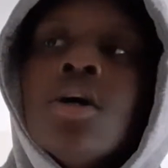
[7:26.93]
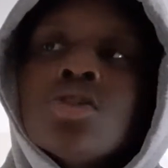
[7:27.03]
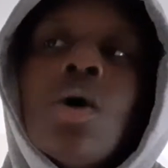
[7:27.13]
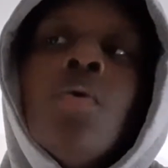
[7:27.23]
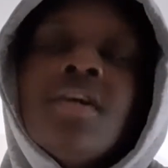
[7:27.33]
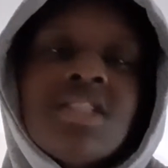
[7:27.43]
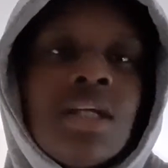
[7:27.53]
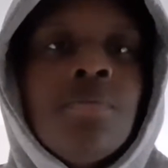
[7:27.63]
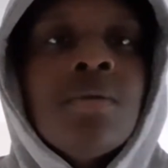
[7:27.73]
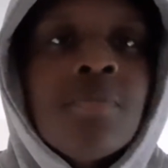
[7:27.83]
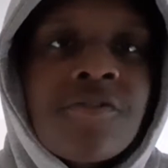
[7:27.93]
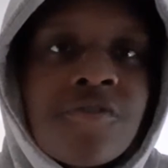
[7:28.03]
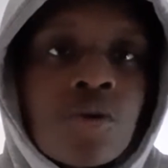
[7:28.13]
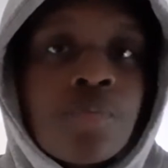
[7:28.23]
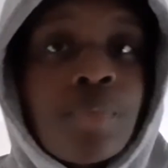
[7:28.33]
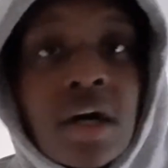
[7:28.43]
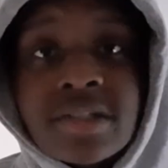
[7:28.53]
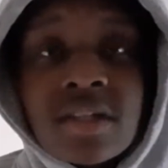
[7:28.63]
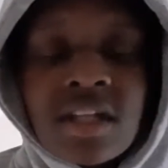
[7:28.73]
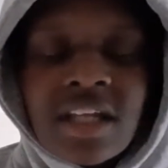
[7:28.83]
So I want to see him in midfield,
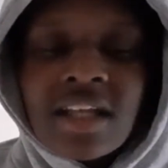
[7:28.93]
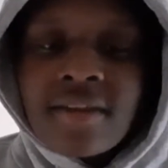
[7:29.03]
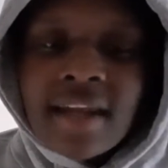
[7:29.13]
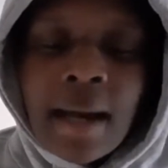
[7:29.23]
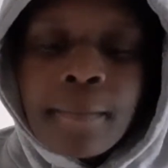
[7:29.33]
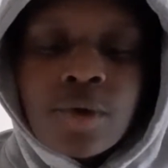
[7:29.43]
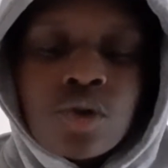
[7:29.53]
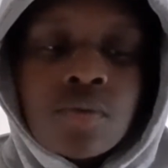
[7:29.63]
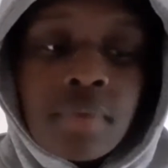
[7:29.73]
personally, Ethan Ampadu.